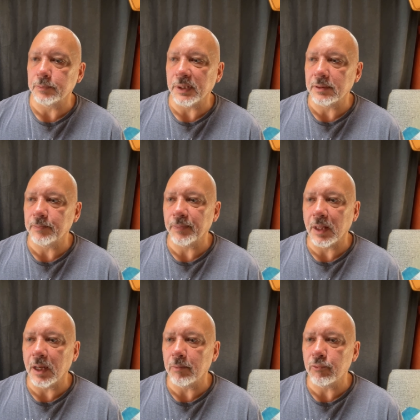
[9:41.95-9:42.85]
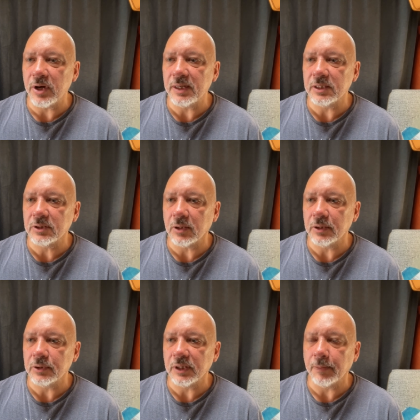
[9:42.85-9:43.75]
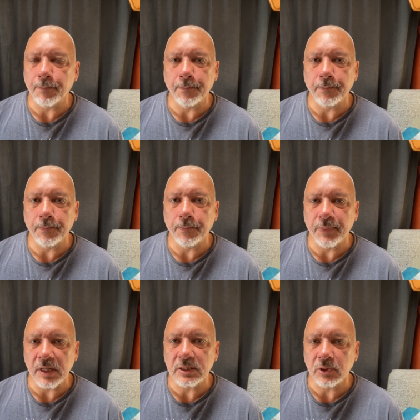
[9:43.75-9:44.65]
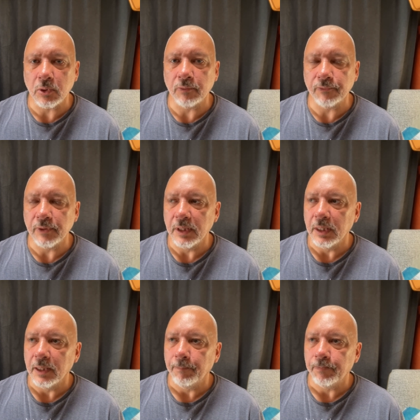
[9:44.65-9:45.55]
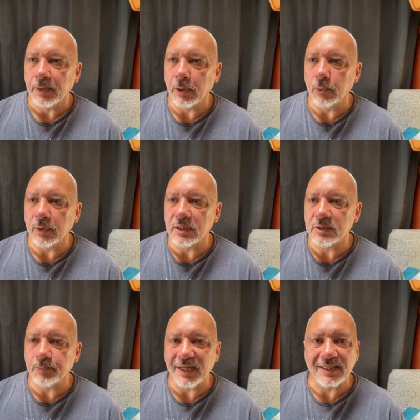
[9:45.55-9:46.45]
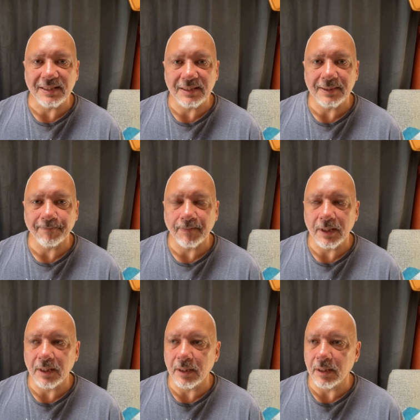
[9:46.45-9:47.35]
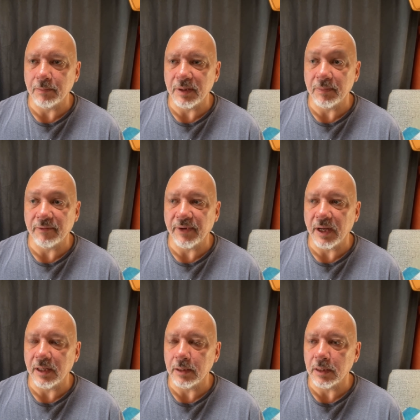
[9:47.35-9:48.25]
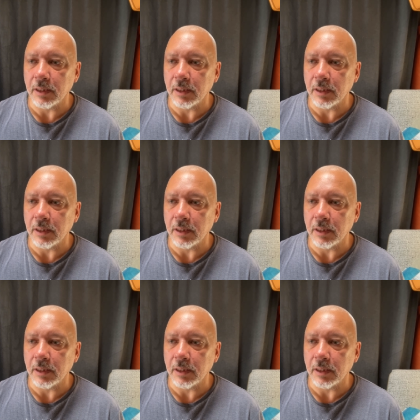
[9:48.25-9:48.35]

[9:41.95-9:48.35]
but I'm really starting to get pissed off with space in my van.